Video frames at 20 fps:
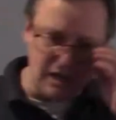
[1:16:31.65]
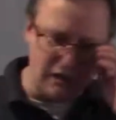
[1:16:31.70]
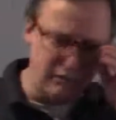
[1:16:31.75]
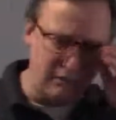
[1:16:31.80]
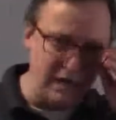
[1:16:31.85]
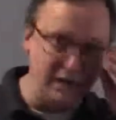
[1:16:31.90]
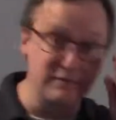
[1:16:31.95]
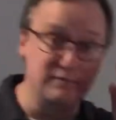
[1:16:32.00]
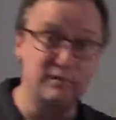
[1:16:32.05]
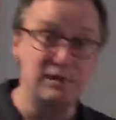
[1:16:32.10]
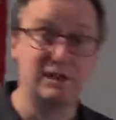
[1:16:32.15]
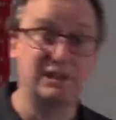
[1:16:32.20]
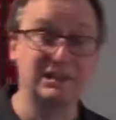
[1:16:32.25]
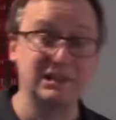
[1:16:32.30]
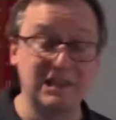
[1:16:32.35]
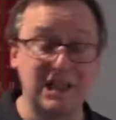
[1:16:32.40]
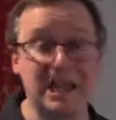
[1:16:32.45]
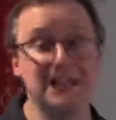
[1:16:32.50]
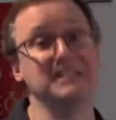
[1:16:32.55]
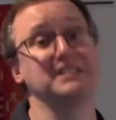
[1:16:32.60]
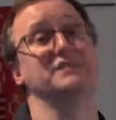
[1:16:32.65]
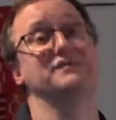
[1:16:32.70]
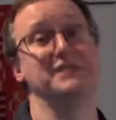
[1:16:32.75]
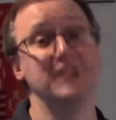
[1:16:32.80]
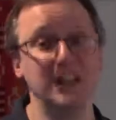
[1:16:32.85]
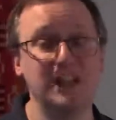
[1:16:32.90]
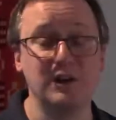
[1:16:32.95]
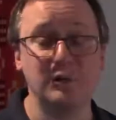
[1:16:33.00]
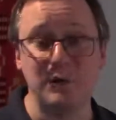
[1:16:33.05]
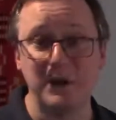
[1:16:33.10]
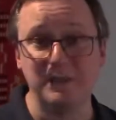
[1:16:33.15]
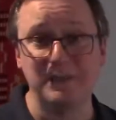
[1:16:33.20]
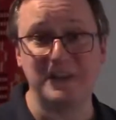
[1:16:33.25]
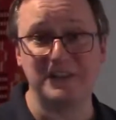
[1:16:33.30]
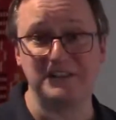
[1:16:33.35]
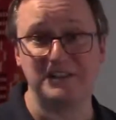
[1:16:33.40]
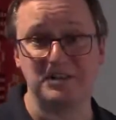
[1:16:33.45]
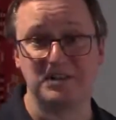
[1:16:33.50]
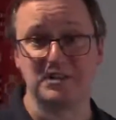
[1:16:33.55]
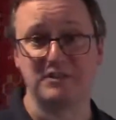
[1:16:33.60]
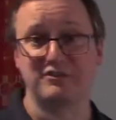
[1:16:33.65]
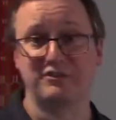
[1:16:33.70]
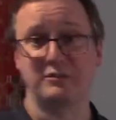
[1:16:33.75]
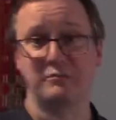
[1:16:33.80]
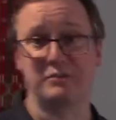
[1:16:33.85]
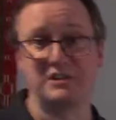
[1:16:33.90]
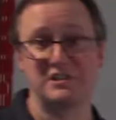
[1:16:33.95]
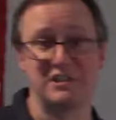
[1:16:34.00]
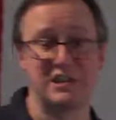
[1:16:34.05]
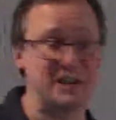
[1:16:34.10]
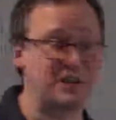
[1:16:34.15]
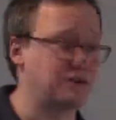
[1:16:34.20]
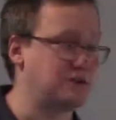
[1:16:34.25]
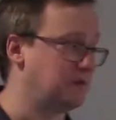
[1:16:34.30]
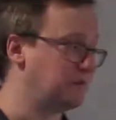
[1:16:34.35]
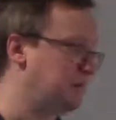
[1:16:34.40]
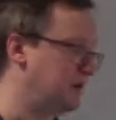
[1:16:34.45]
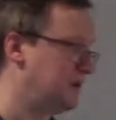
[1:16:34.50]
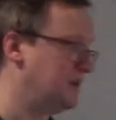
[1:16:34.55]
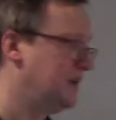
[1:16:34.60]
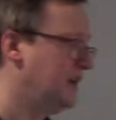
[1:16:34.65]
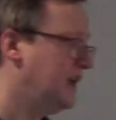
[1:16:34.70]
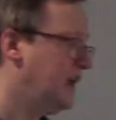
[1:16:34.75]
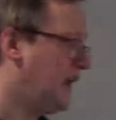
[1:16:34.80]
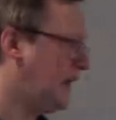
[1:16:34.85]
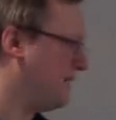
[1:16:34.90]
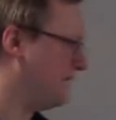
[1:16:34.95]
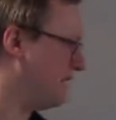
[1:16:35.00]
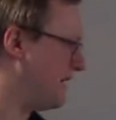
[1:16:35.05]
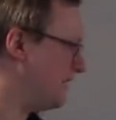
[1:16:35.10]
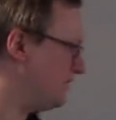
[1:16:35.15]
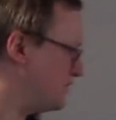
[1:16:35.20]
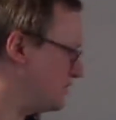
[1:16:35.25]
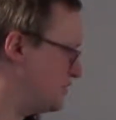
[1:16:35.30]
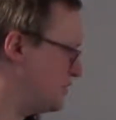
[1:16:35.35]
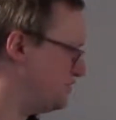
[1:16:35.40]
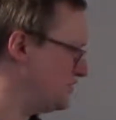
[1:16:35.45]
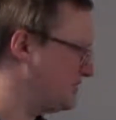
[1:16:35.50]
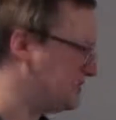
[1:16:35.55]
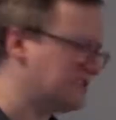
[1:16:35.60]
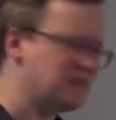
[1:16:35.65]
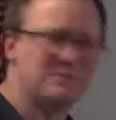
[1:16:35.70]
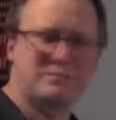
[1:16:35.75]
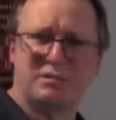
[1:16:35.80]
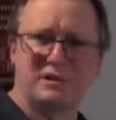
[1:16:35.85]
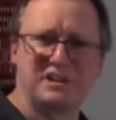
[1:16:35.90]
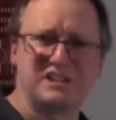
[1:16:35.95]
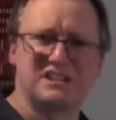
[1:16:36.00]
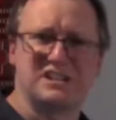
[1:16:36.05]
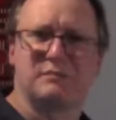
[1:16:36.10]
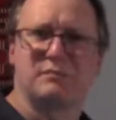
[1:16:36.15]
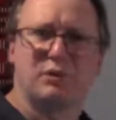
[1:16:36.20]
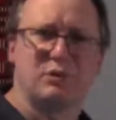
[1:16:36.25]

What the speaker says: right, lots of takeaway messages from this lecture, but I've chosen some pretty simple